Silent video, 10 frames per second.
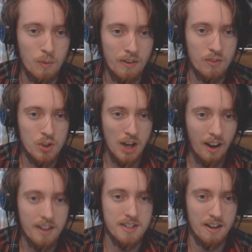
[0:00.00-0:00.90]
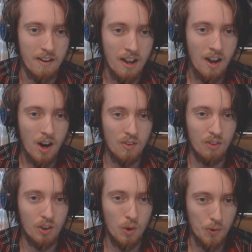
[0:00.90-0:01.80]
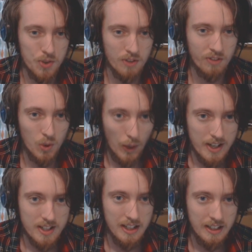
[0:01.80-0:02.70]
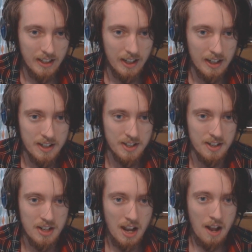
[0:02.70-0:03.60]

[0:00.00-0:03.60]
with gelatin over the course of 20 years and has